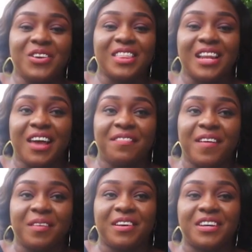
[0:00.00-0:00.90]
Youth Alive
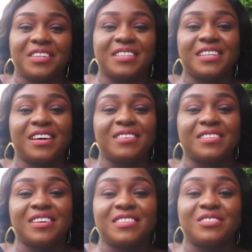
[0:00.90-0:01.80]
Foundation
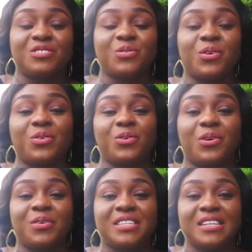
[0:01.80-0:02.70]
tells us in strong
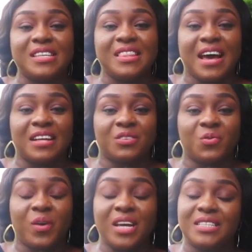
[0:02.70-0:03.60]
authority that
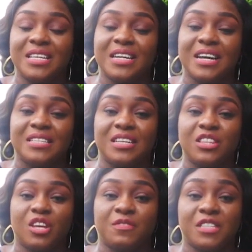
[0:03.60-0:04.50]
on Wednesday, the
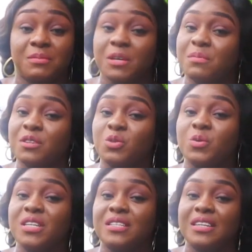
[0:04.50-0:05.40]
19th of September
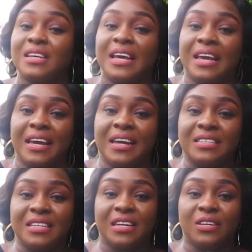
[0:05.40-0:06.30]

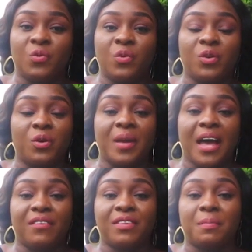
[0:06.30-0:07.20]
2018, we will be
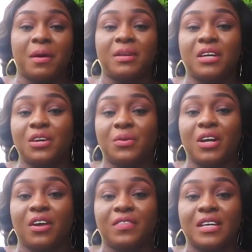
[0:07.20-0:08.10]
having the public
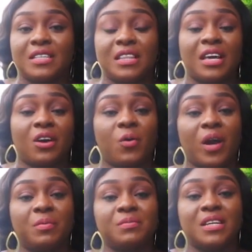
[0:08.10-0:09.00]
hearing of this at the
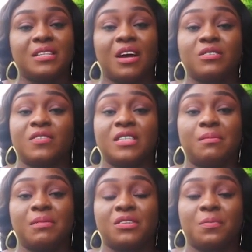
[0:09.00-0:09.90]
Akwaibom State House of
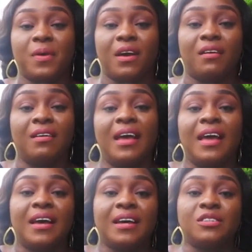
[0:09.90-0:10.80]
Assembly Chapel.
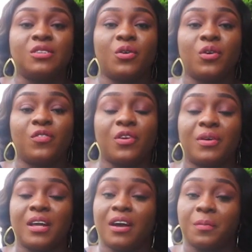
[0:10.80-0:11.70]
And so, if
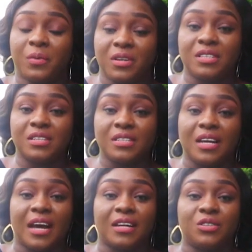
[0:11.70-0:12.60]
you're a young
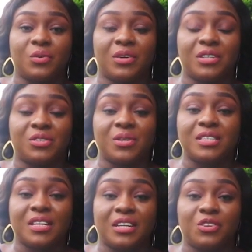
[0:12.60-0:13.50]
person and you are
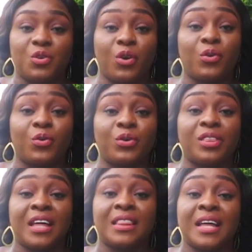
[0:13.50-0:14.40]
interested in your
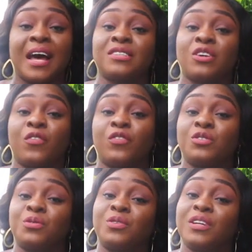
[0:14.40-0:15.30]
growth and that of
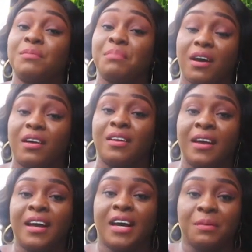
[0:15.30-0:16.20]
your children and bond,
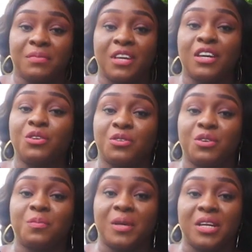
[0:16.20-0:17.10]
I'm thinking you
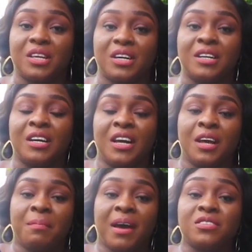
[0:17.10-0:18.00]
should be there.
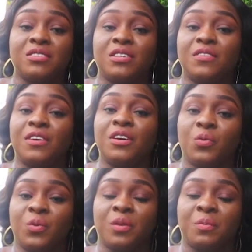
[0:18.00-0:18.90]
Passion TV
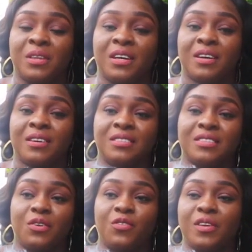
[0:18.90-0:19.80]
will be there.
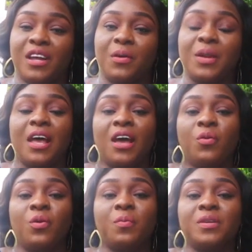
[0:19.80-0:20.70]
So, for now,
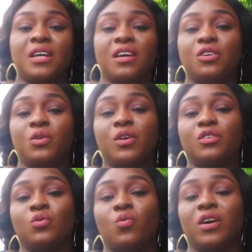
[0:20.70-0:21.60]
we'll be taking you
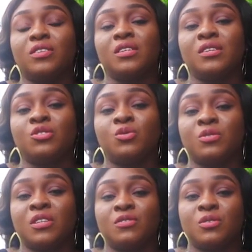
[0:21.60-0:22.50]
into what the
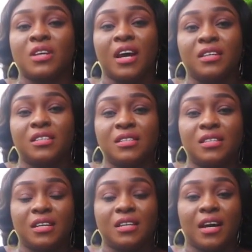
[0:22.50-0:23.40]
Joseph Society
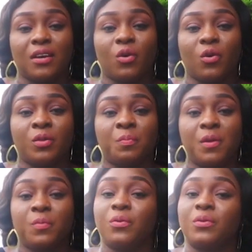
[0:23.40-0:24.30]
did and all the
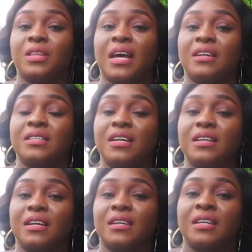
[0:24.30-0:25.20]
people that
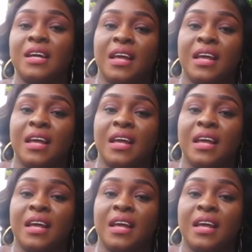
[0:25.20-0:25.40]
attended